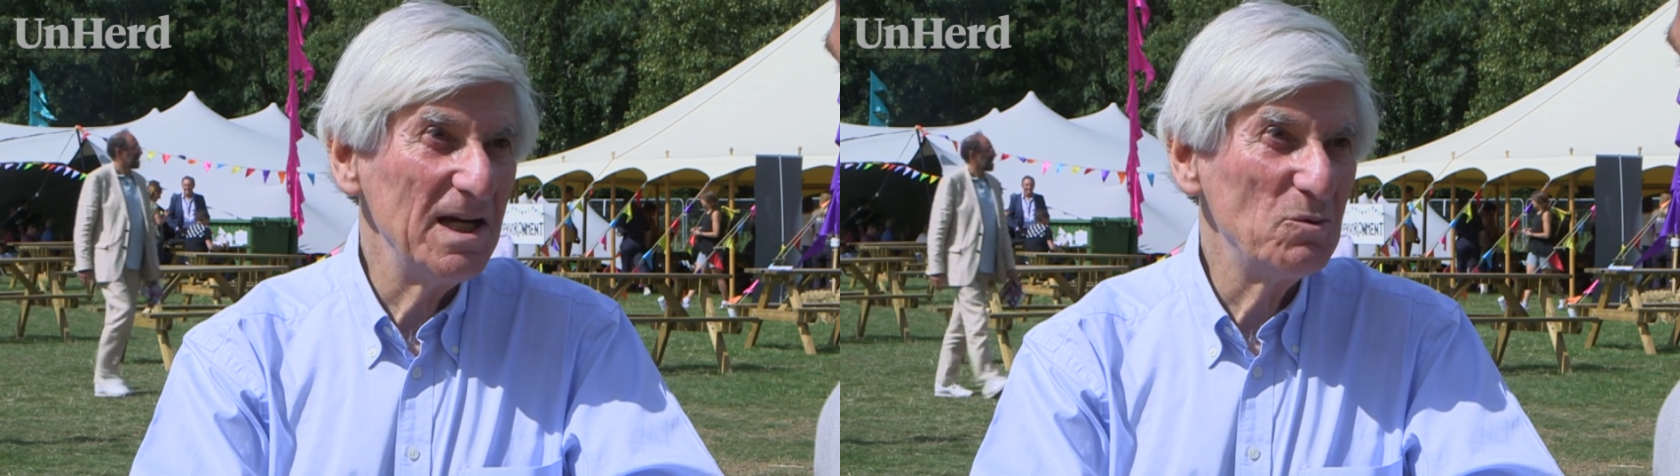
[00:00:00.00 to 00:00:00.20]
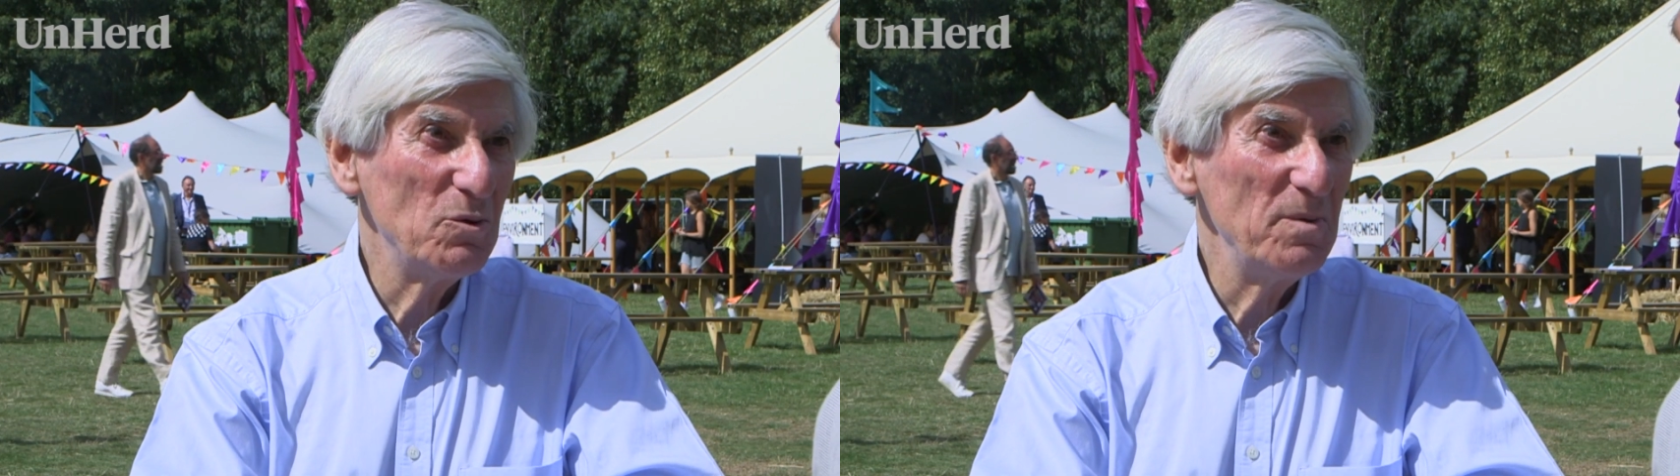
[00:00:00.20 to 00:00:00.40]

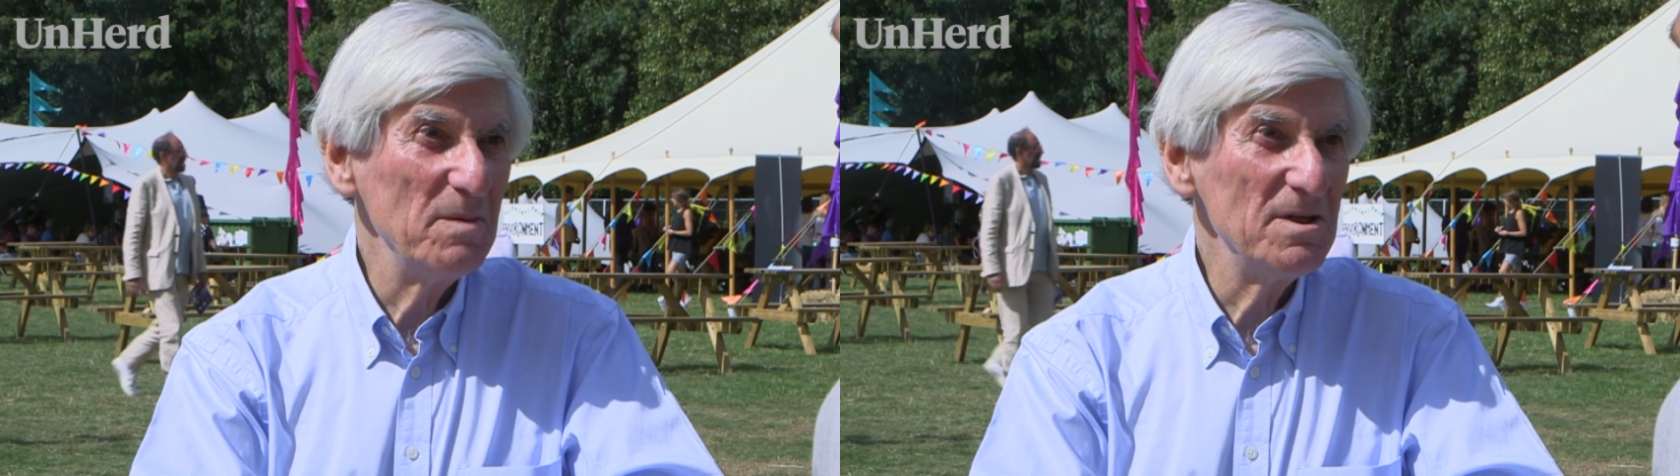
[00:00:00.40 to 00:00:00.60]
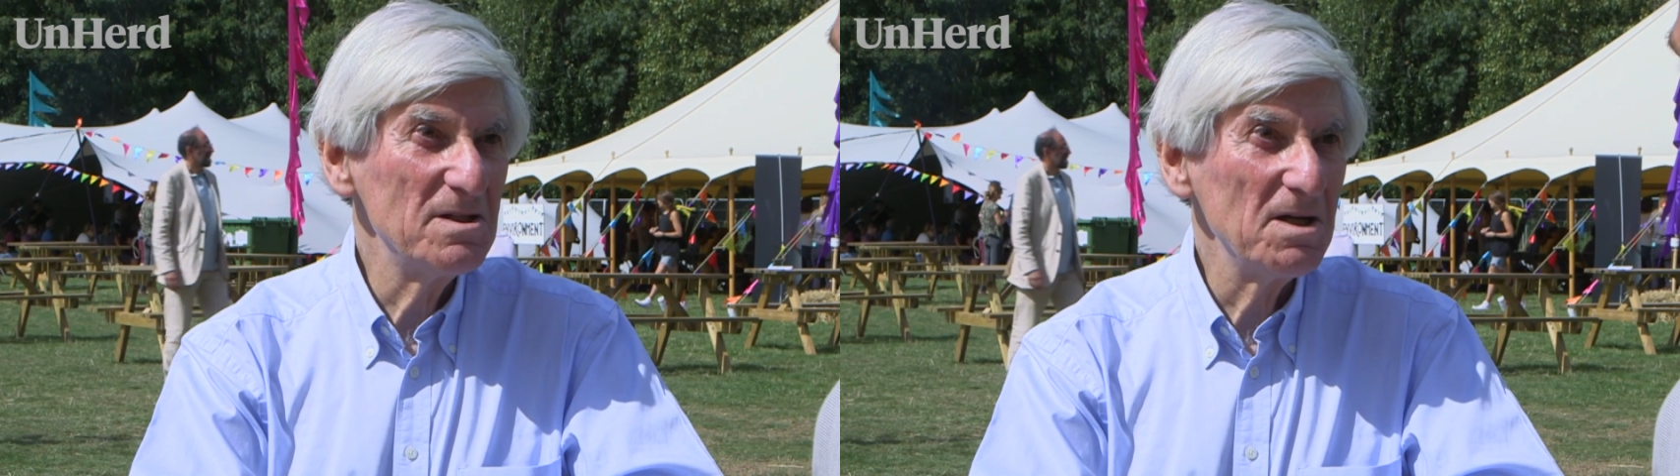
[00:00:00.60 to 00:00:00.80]
it would be
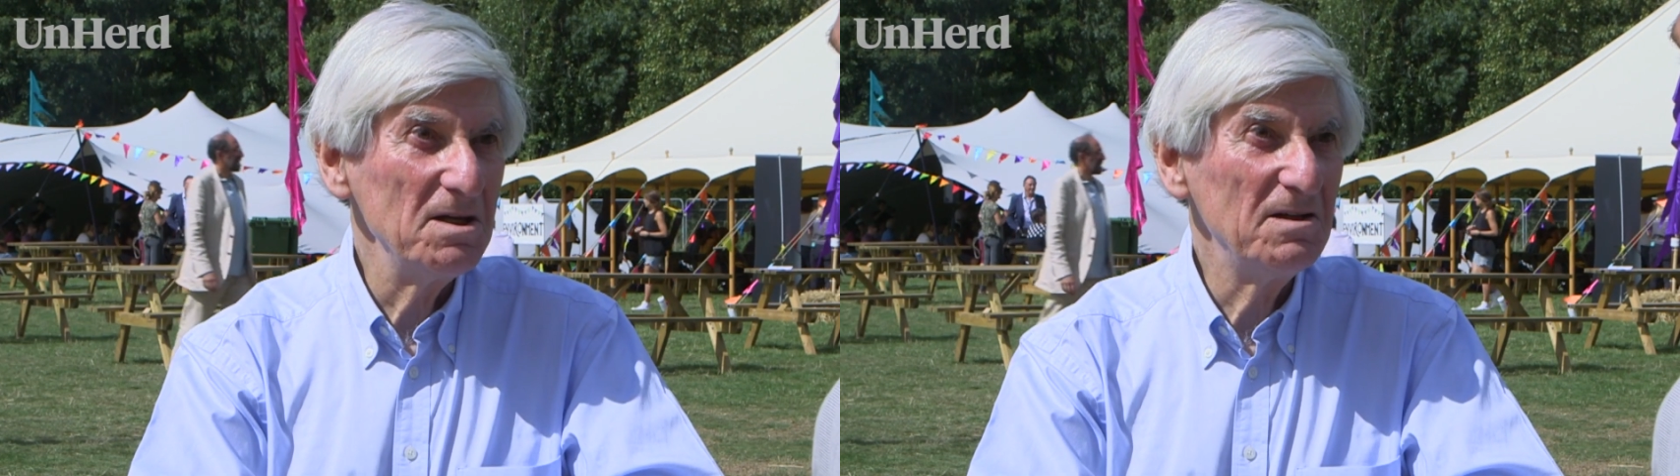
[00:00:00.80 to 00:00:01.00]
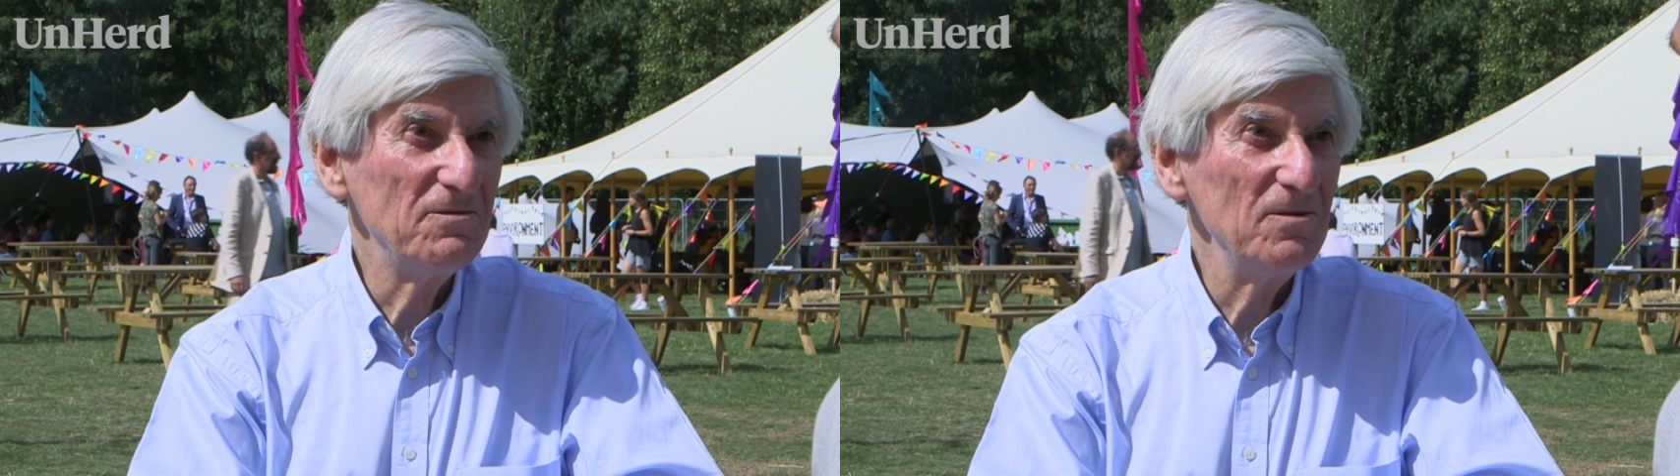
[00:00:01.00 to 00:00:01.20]
a
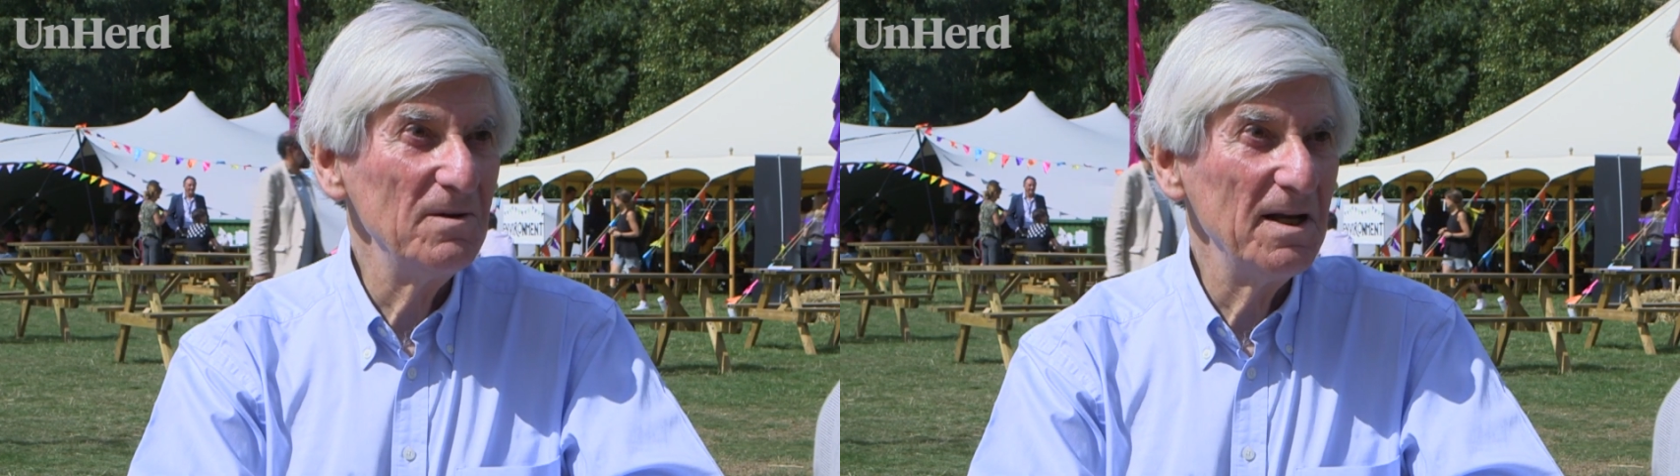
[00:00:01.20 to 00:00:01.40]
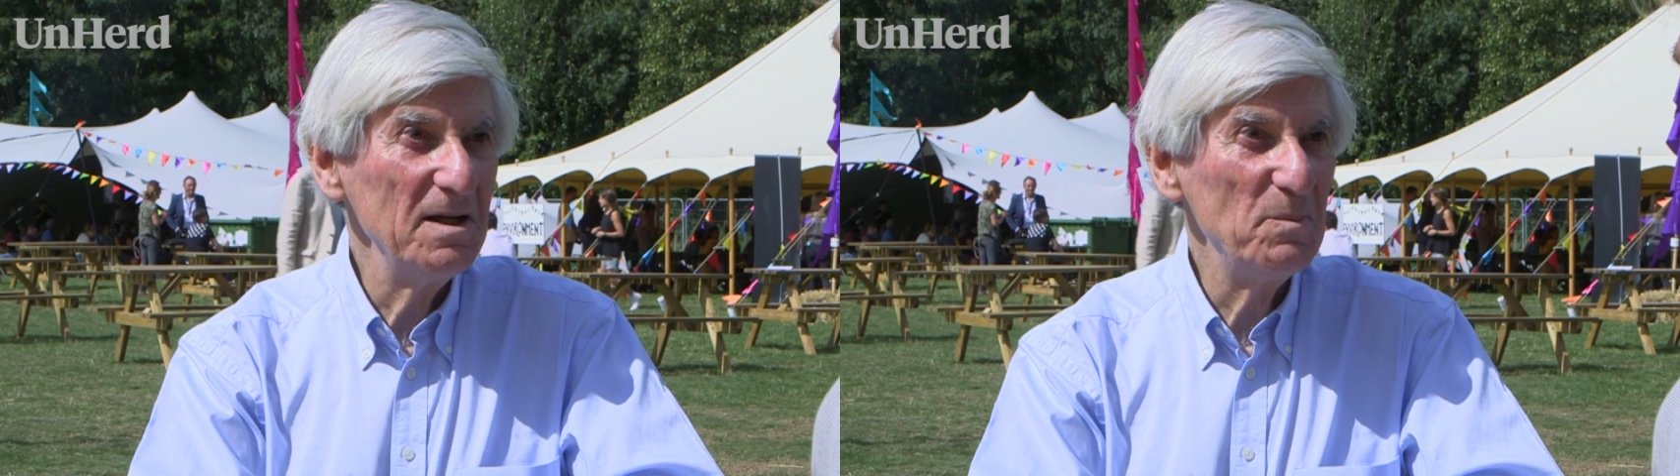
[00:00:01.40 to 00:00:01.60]
mistake for
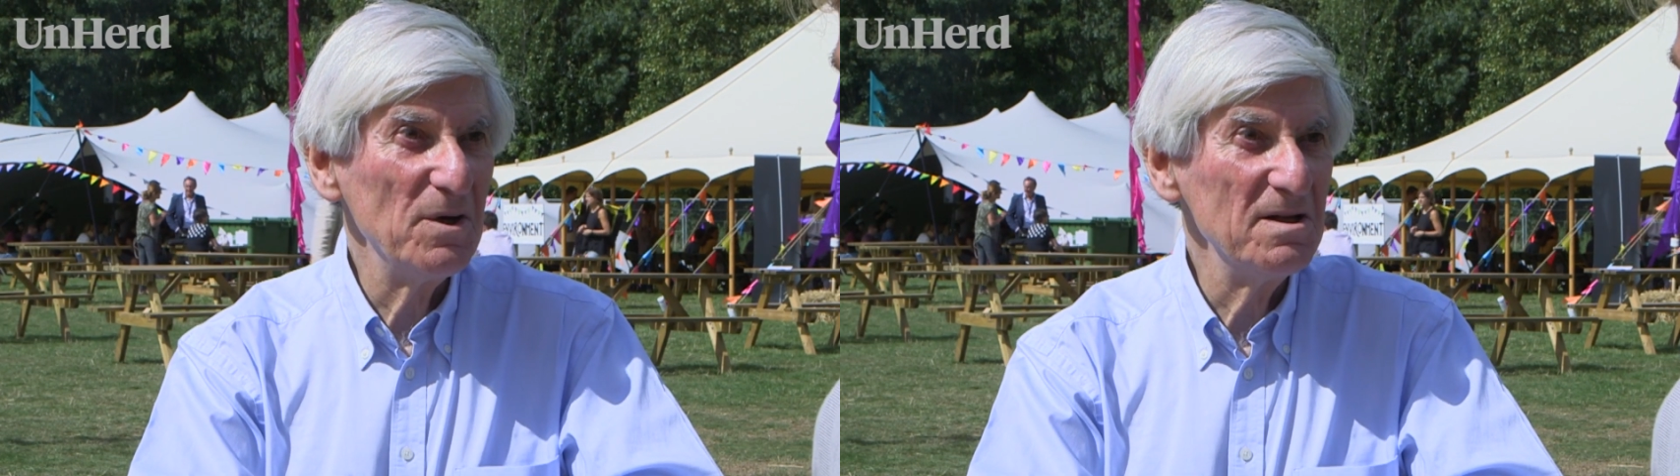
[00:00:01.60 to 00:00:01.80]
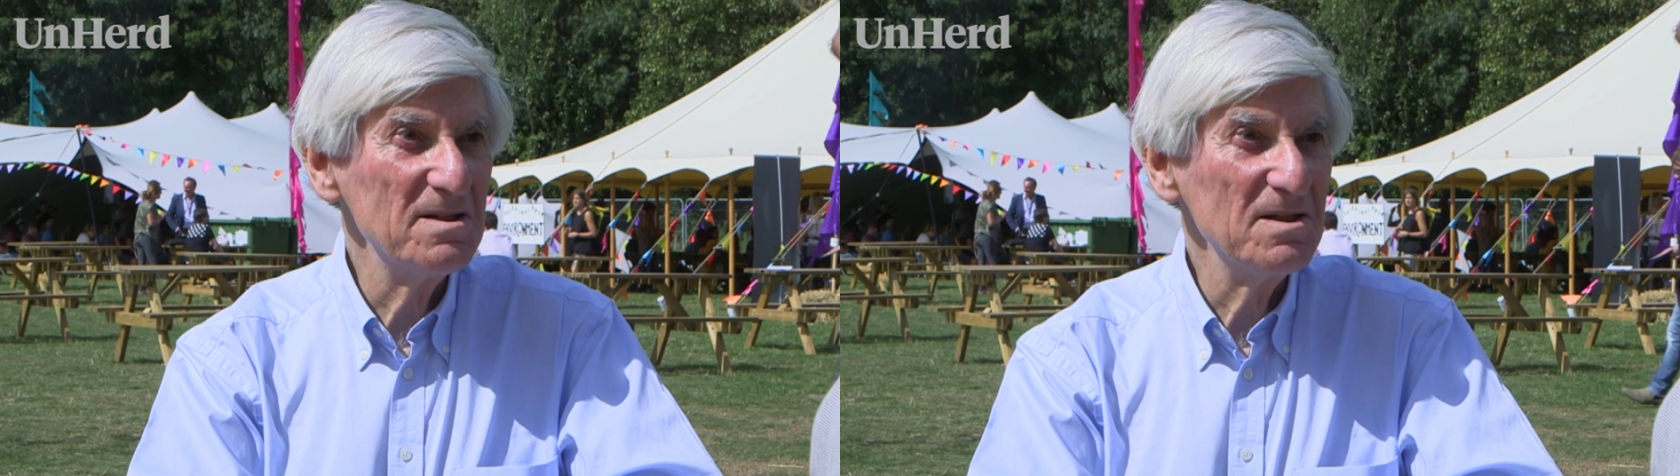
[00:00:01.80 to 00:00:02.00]
a
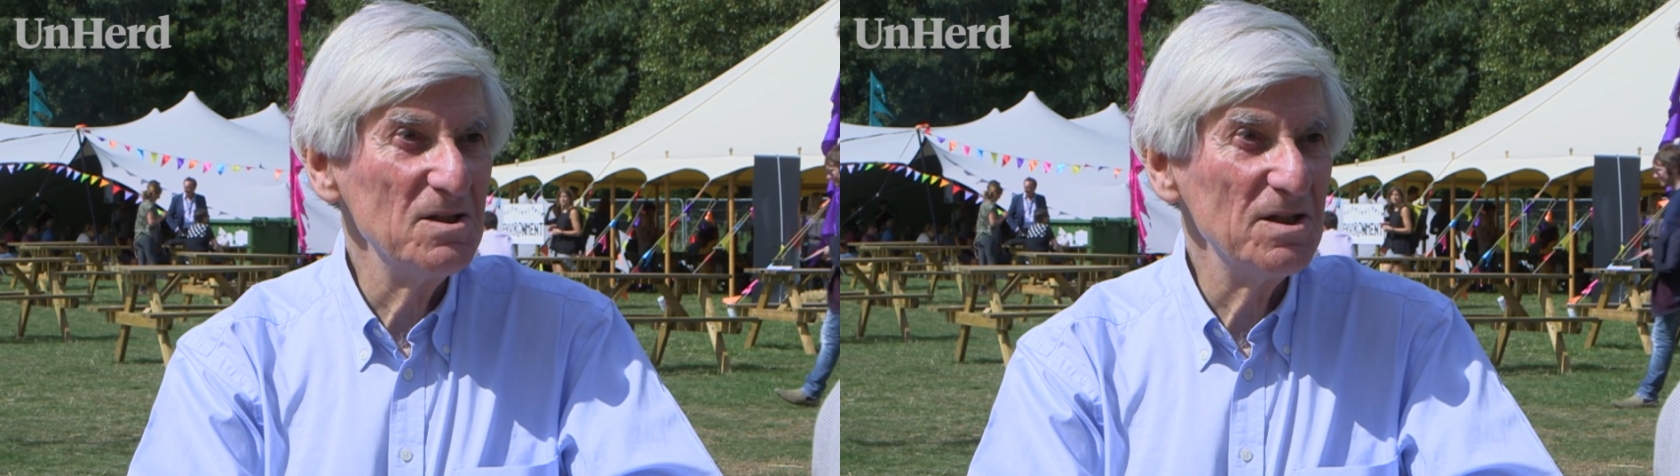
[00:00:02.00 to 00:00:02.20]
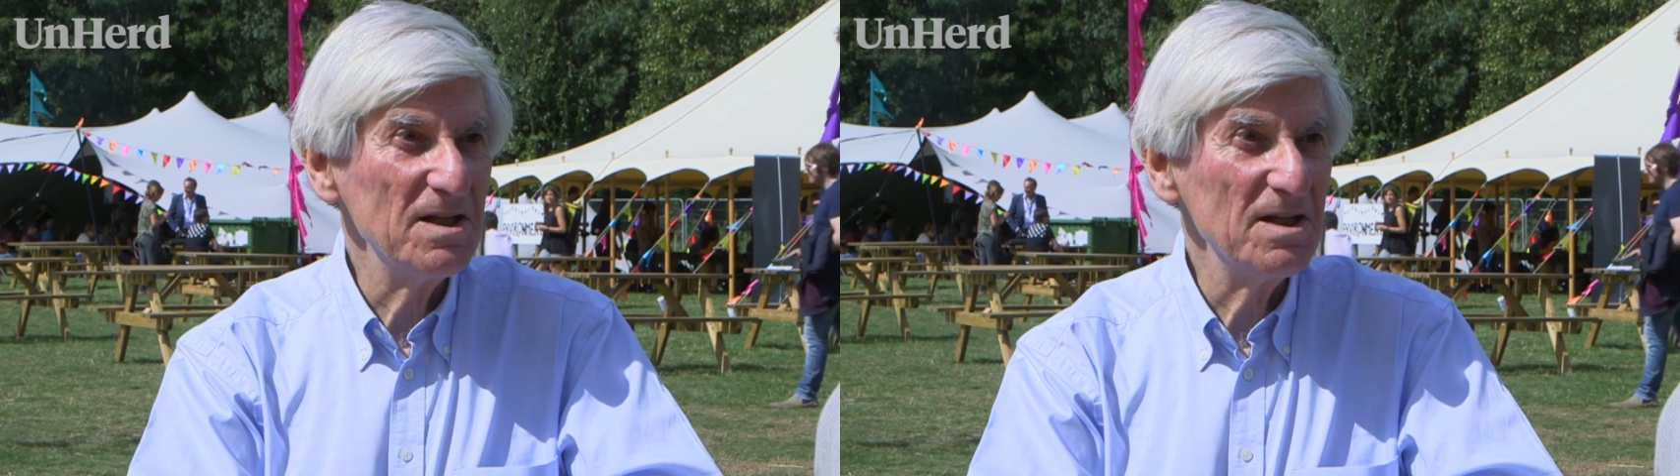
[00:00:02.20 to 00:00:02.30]
layperson to